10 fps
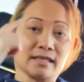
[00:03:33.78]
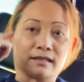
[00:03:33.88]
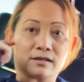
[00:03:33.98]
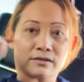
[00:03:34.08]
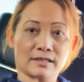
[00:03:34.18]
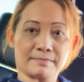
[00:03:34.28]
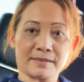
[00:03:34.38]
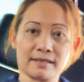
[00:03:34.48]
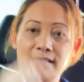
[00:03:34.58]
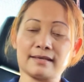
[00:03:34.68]
it goes up
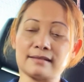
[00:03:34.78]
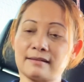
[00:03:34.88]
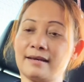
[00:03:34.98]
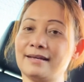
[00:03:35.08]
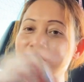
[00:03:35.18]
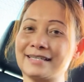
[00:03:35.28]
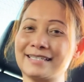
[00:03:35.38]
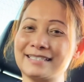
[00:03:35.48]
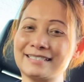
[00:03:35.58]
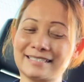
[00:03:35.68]
in the head.
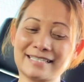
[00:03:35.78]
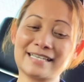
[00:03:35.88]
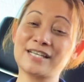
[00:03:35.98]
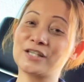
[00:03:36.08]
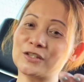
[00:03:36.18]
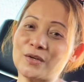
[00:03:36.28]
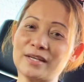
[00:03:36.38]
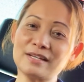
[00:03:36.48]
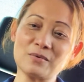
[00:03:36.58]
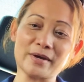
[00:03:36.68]
So
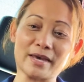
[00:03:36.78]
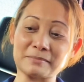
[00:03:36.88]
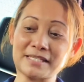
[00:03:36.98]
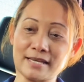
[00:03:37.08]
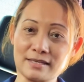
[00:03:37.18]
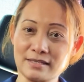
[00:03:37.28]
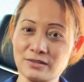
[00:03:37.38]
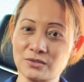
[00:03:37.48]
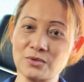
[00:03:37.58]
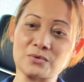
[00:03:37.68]
anyway, I'm taking
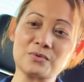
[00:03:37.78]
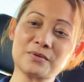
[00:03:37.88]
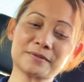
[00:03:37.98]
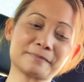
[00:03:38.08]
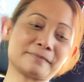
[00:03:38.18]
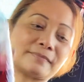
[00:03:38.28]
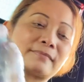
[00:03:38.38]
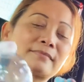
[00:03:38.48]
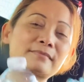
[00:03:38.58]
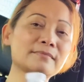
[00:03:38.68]
two.
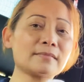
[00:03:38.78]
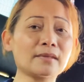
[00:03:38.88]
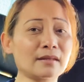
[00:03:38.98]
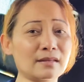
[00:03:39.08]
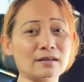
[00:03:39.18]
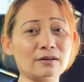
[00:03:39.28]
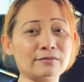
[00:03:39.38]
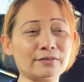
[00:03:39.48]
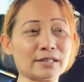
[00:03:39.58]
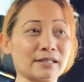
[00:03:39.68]

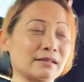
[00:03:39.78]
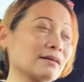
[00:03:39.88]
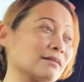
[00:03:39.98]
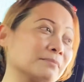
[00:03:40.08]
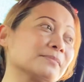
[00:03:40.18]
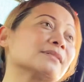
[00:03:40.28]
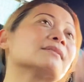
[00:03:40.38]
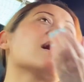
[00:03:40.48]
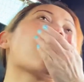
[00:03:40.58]
Hopefully it helps.